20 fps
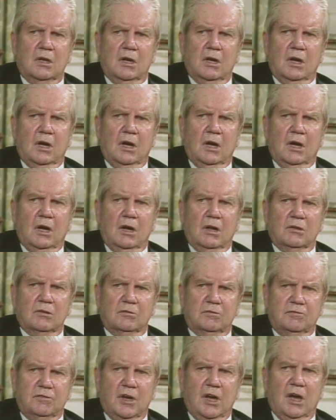uh,
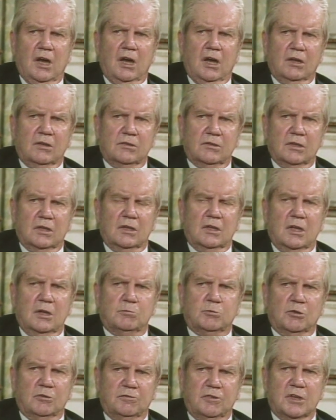the fact that a
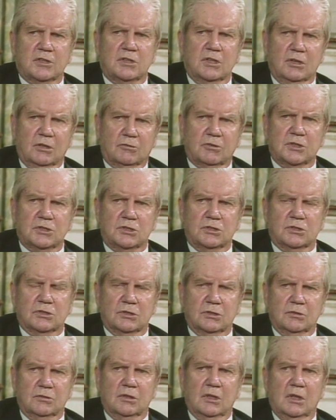professing
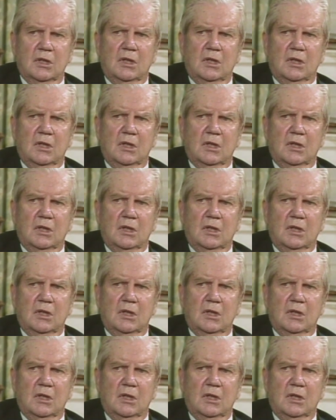Christian